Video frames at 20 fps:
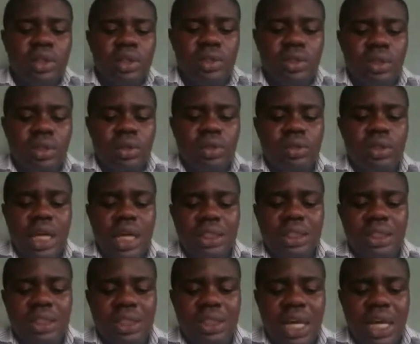So
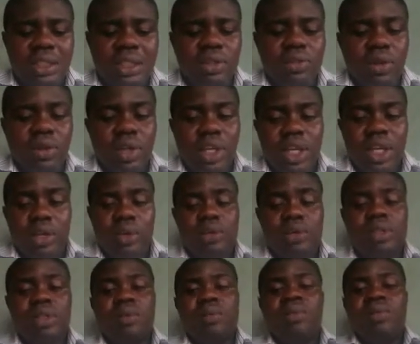that is that for
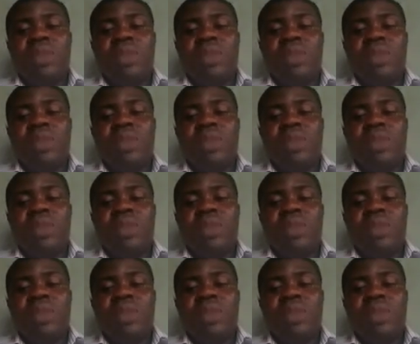gills.